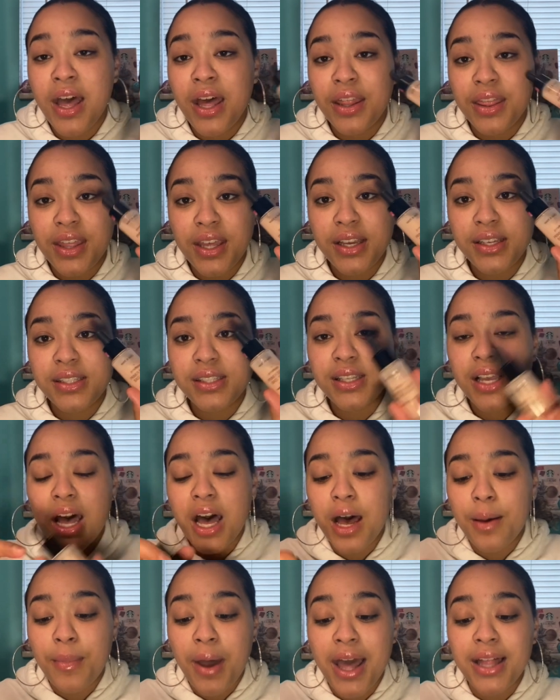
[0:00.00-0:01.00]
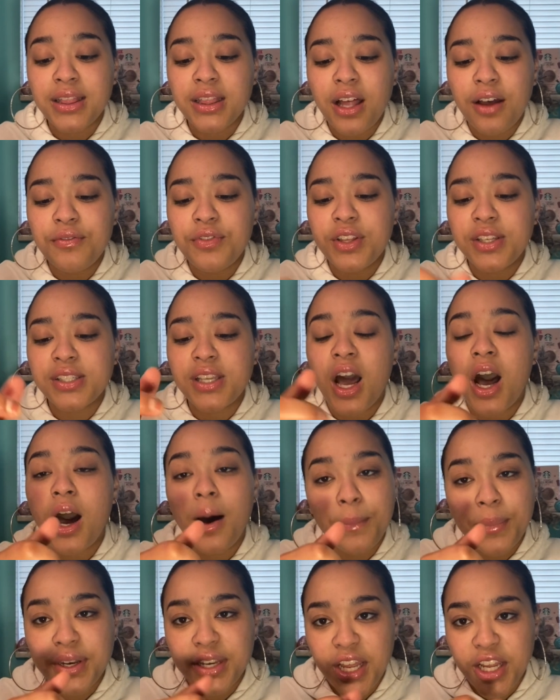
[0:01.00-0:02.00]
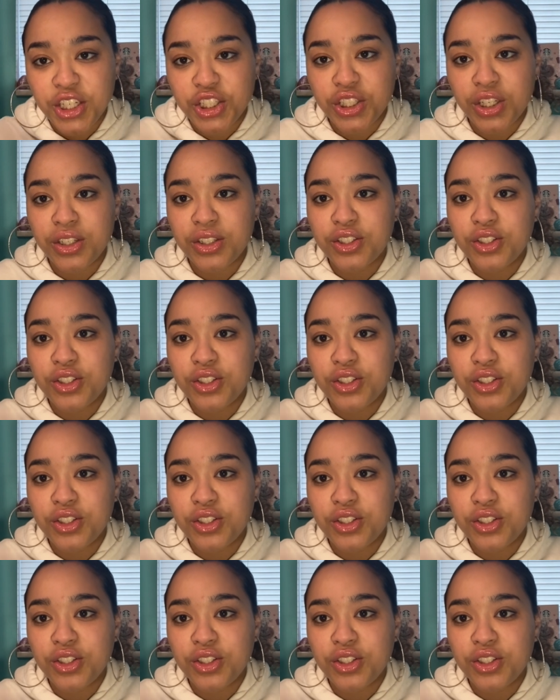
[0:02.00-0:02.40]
This, I love this combination.